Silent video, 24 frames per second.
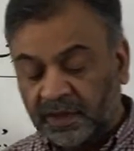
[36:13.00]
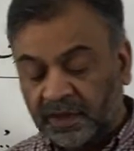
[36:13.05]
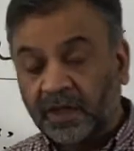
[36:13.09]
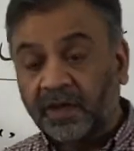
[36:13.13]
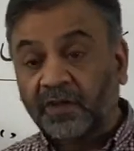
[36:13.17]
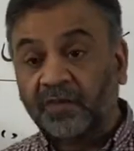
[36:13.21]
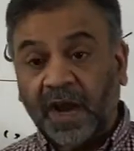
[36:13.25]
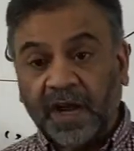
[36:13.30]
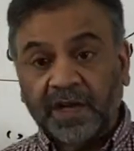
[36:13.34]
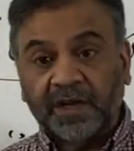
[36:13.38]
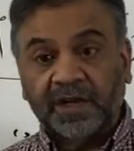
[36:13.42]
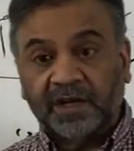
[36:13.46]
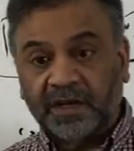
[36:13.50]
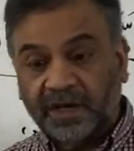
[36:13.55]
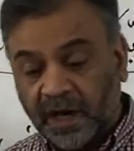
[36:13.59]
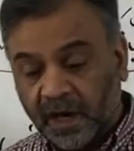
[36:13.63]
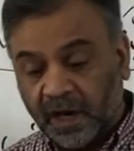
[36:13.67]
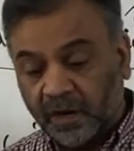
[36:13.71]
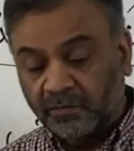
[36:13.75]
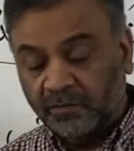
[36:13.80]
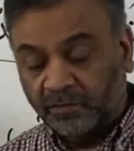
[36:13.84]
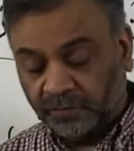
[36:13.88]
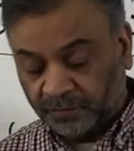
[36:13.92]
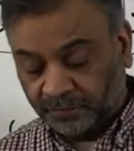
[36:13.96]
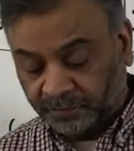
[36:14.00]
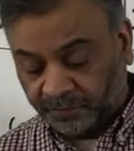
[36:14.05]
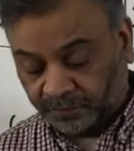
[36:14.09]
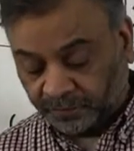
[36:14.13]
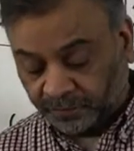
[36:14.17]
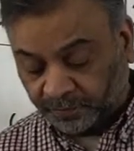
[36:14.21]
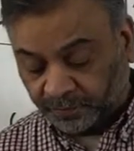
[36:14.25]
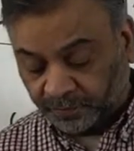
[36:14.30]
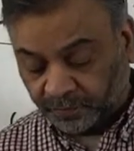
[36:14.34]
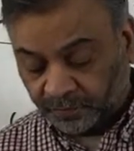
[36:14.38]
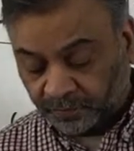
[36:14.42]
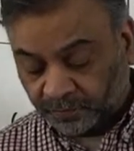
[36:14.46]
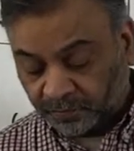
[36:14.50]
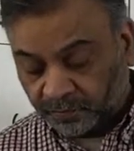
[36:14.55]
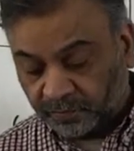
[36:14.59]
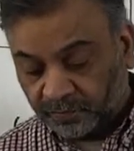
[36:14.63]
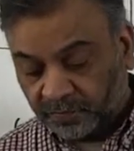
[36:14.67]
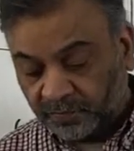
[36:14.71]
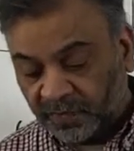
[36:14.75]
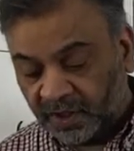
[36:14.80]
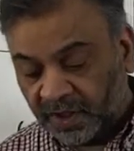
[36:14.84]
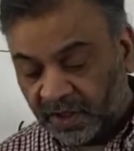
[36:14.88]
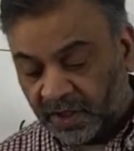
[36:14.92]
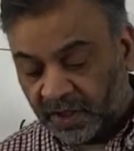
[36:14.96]
Write it down.
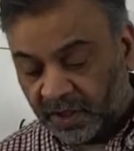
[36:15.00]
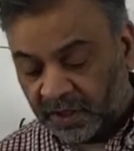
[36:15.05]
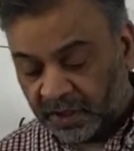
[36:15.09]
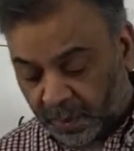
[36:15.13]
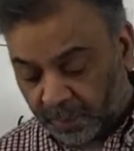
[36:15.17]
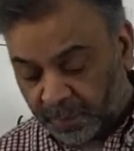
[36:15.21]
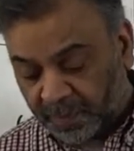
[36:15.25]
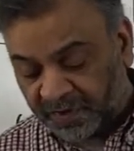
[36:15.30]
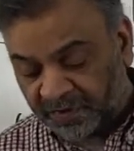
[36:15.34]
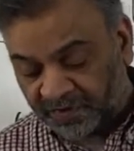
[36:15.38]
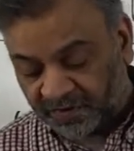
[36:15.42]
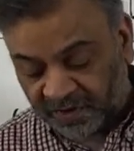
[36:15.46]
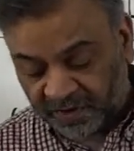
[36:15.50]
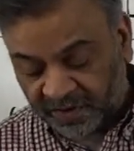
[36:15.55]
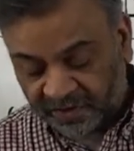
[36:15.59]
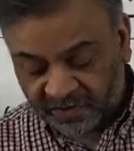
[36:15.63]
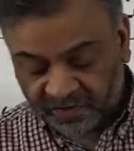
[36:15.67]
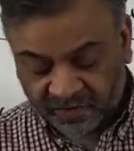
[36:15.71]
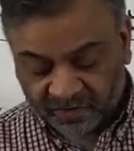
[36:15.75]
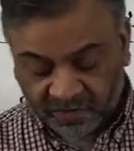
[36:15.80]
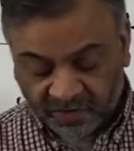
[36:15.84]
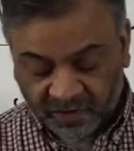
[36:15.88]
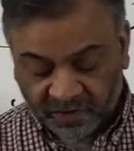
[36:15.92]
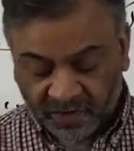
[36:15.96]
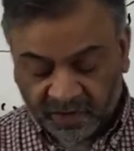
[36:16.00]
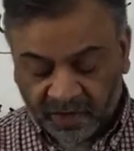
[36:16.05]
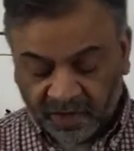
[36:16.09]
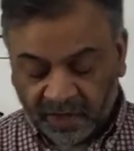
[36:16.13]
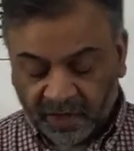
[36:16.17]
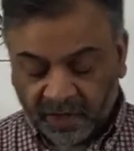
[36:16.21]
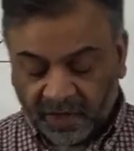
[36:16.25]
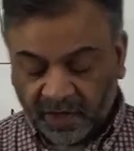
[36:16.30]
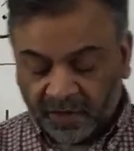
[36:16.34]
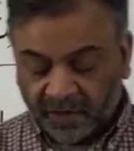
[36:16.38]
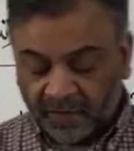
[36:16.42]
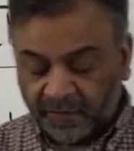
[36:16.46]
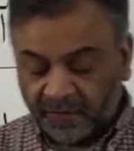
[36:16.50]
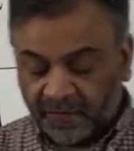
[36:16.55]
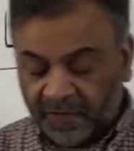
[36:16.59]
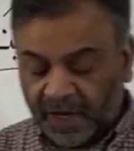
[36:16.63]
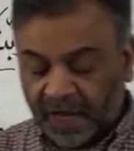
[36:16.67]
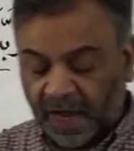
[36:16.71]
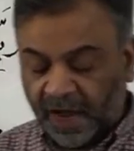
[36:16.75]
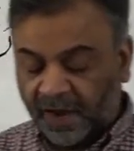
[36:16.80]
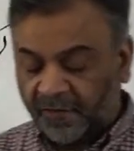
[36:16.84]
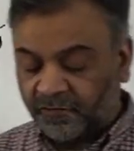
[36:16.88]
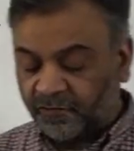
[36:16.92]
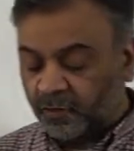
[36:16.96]
Number 6, we
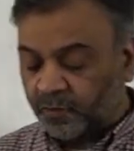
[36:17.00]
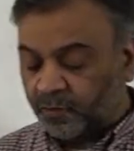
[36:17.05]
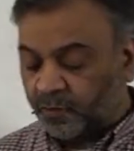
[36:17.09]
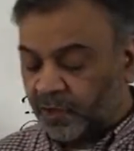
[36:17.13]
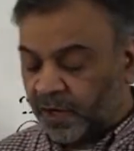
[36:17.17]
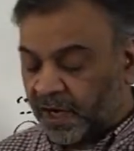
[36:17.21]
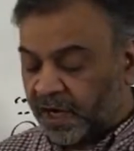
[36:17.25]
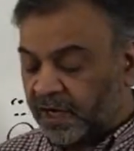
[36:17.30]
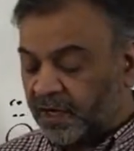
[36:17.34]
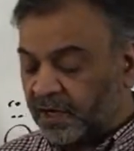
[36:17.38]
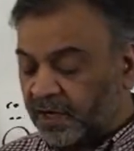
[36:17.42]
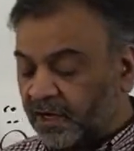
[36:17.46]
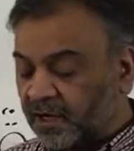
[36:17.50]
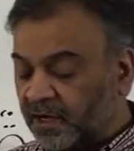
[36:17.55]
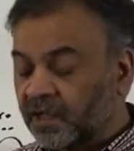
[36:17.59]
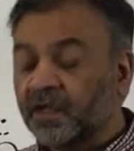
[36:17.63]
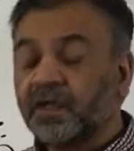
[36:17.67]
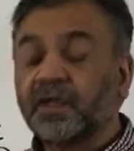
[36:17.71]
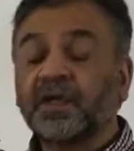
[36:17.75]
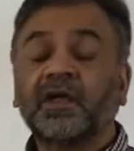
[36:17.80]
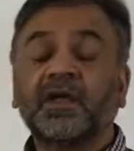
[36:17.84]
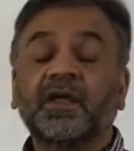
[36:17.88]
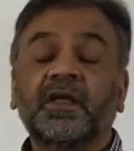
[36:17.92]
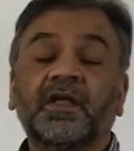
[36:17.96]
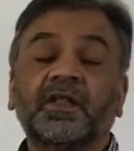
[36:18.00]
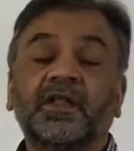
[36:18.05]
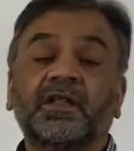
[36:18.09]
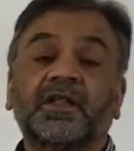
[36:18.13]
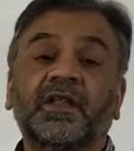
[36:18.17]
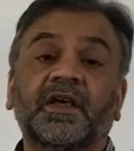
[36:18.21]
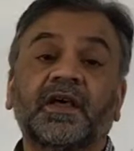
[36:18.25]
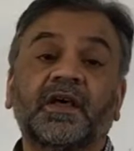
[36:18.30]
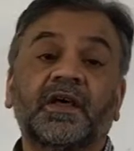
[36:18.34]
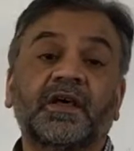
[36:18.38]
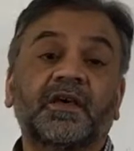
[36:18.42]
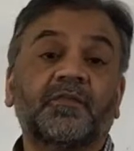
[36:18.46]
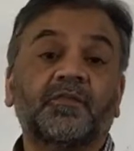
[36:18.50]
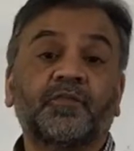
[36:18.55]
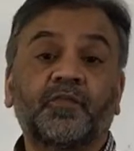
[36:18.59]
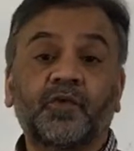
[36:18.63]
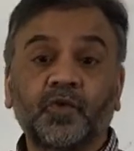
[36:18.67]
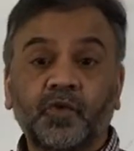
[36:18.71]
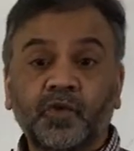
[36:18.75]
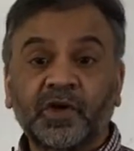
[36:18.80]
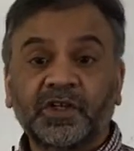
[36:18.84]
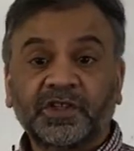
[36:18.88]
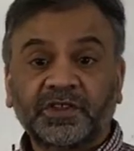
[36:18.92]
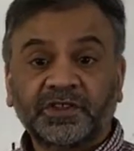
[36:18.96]
have to bring the
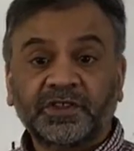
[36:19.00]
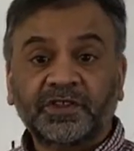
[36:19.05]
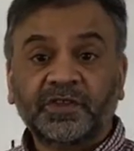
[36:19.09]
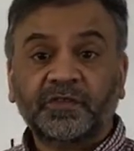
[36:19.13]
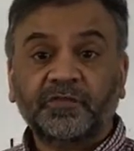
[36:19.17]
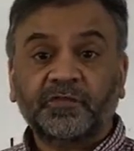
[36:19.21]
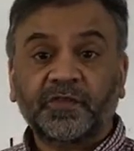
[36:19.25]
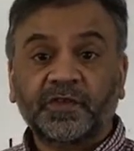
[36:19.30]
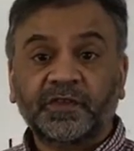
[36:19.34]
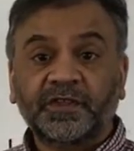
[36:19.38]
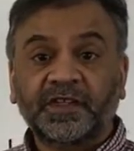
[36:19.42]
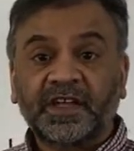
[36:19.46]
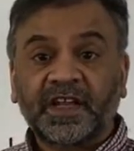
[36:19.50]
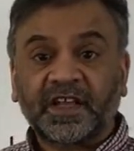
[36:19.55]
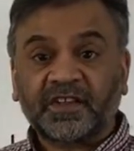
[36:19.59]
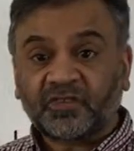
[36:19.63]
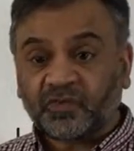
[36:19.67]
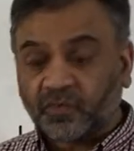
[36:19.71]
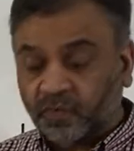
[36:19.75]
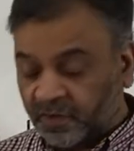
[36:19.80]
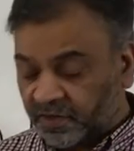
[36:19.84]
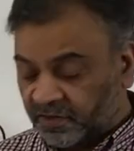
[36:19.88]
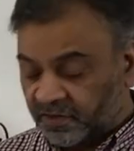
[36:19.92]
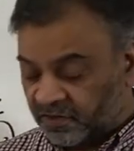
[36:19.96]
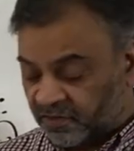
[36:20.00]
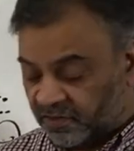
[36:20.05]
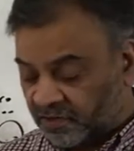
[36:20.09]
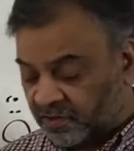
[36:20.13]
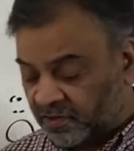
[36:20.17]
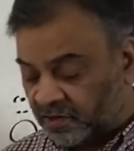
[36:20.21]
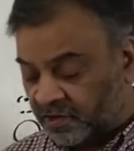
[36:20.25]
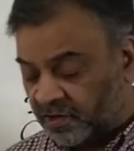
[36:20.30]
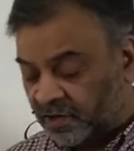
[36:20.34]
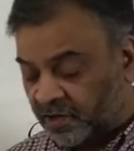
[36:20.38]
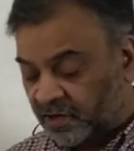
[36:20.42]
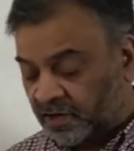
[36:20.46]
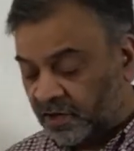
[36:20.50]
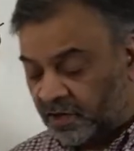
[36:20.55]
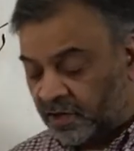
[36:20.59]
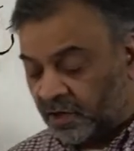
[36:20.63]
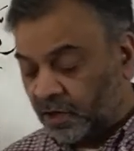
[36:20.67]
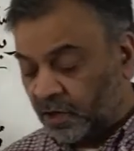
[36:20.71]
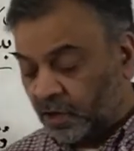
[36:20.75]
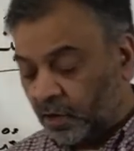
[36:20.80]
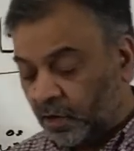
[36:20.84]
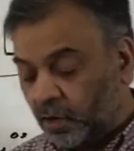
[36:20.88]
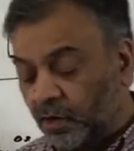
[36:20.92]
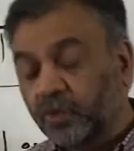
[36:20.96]
plurals for the next ones.
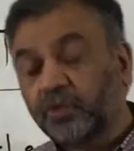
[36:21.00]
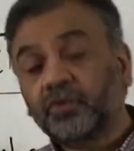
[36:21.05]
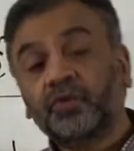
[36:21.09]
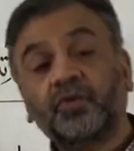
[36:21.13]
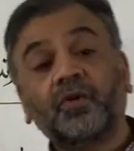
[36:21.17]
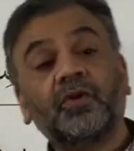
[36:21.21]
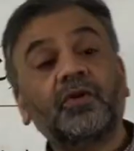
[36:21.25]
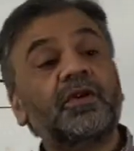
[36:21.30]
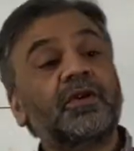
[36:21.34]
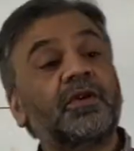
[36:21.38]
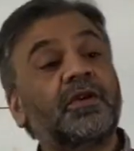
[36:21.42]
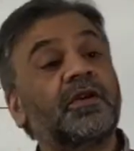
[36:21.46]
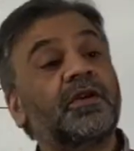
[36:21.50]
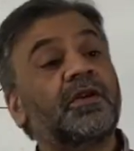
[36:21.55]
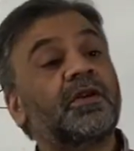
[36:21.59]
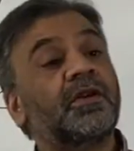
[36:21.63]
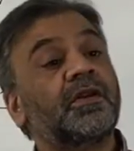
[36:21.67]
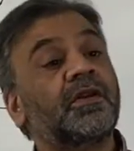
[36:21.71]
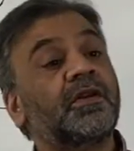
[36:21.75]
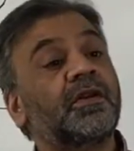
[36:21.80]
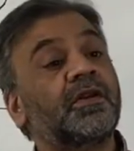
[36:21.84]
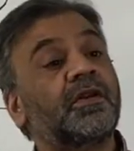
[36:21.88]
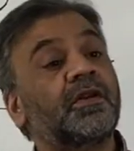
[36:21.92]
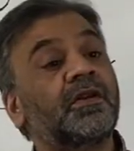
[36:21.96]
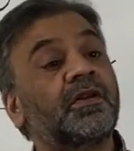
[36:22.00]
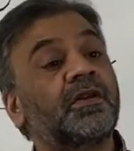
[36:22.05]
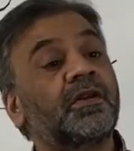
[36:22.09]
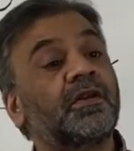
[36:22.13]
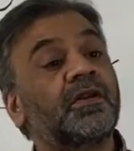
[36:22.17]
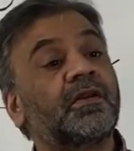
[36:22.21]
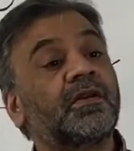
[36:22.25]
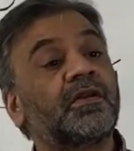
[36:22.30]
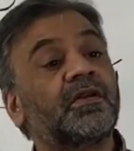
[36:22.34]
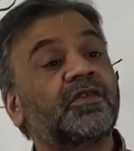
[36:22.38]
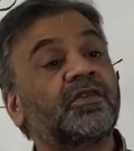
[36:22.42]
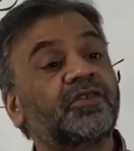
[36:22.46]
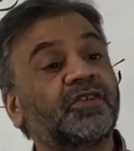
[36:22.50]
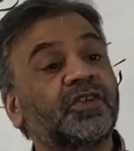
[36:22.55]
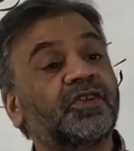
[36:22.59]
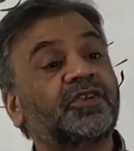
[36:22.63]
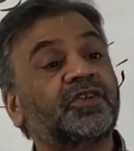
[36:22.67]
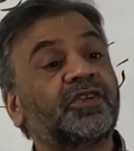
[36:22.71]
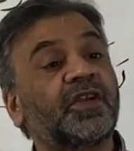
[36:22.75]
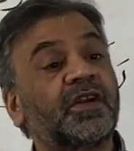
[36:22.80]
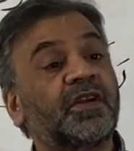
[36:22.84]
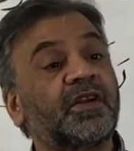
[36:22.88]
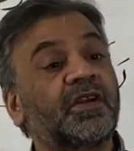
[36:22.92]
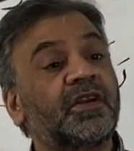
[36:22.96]
Ukhtun,
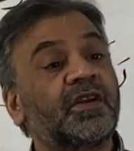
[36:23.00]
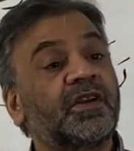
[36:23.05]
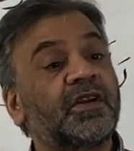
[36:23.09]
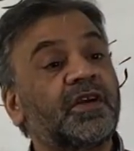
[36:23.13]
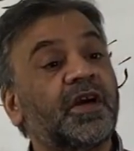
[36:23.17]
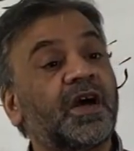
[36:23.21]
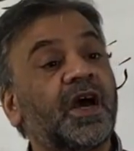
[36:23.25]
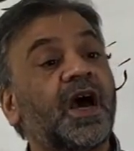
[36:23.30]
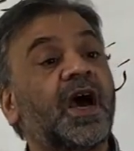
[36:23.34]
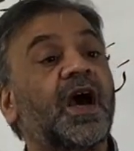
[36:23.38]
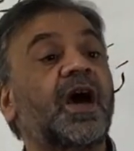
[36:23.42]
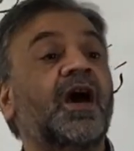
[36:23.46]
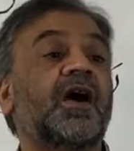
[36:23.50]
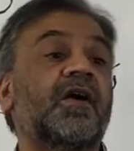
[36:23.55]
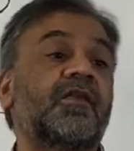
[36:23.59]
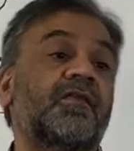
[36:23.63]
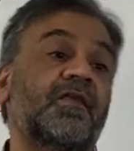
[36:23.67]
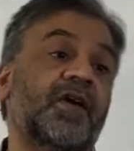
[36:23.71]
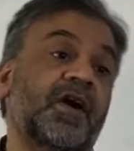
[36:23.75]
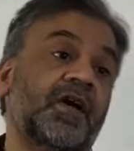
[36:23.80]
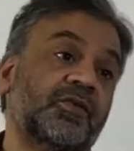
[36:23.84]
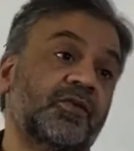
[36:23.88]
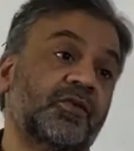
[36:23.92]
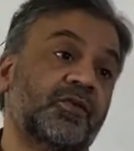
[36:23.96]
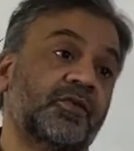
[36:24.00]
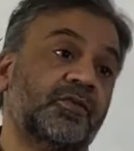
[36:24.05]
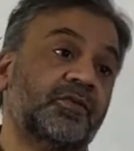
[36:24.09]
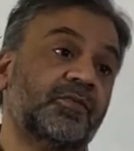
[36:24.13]
sister, akhawatun.